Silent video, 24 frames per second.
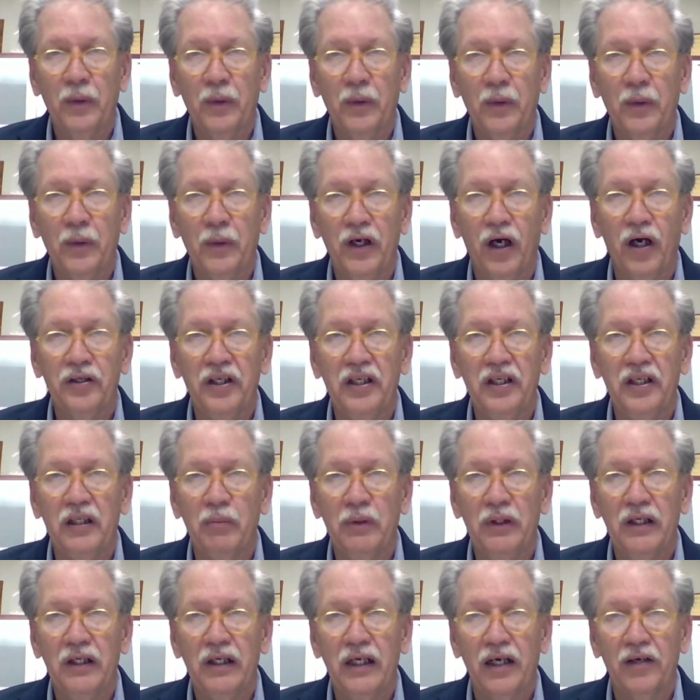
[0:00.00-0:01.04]
I think we all
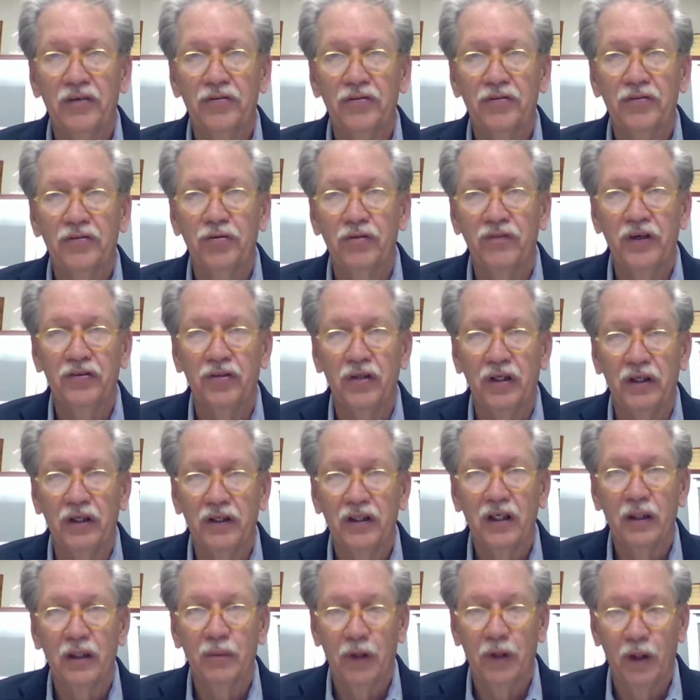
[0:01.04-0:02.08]
need to be extra
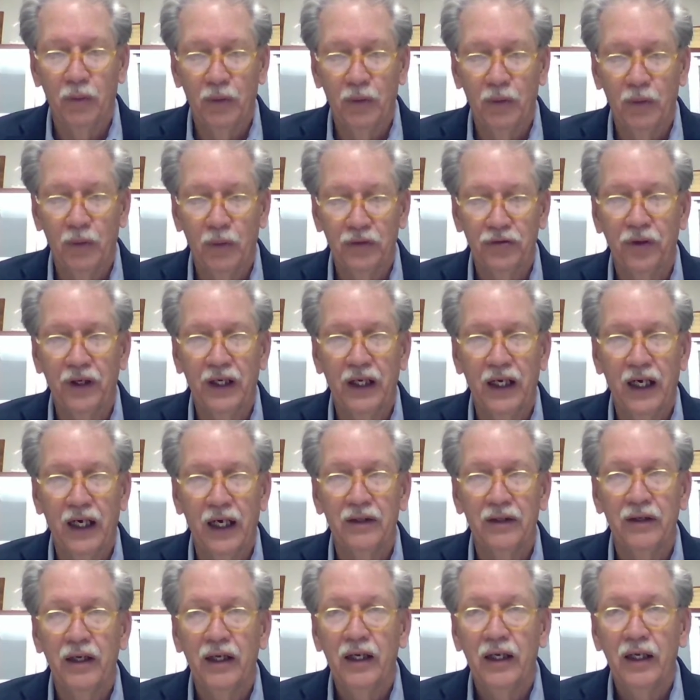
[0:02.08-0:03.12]
vigilant about what's
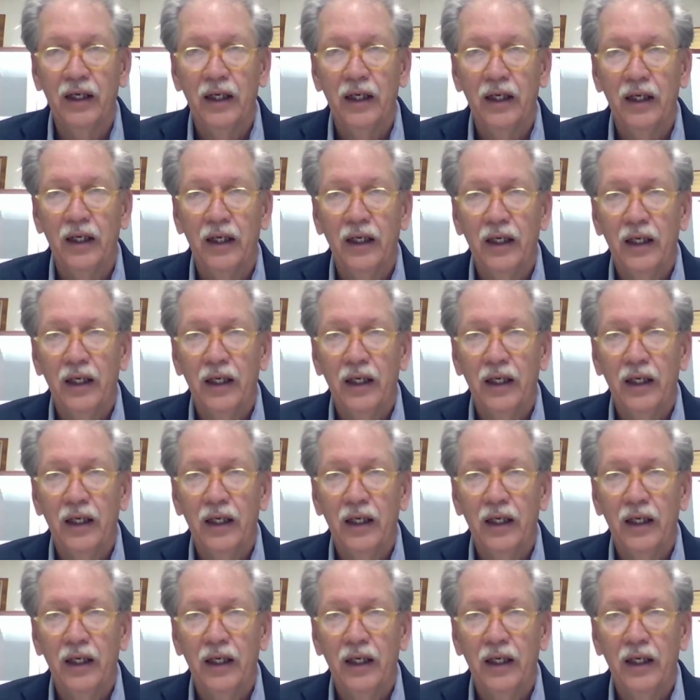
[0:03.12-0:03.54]
going on